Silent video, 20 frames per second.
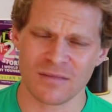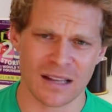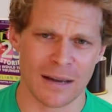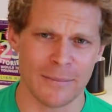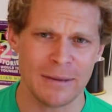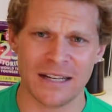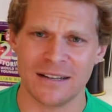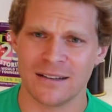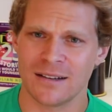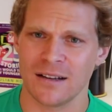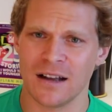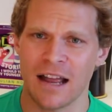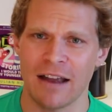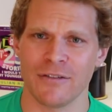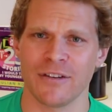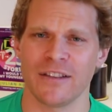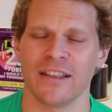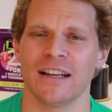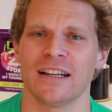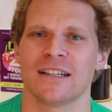I mean,
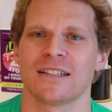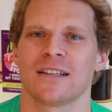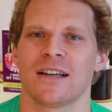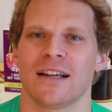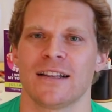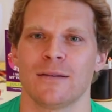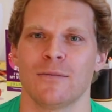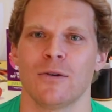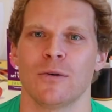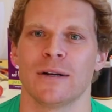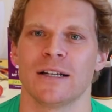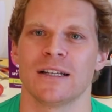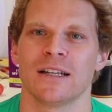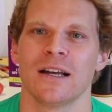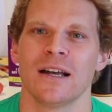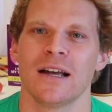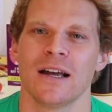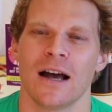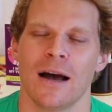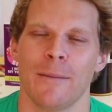everything is at the moment
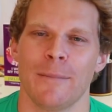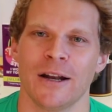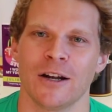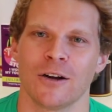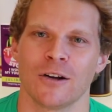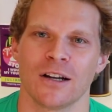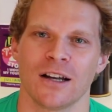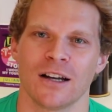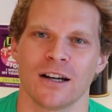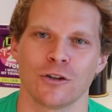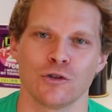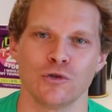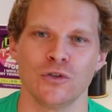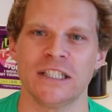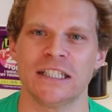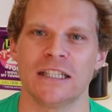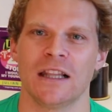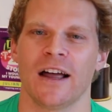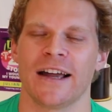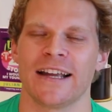a bit on a
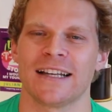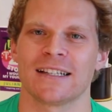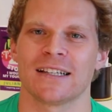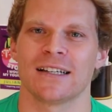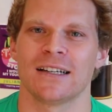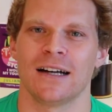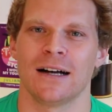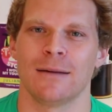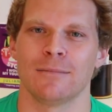green light.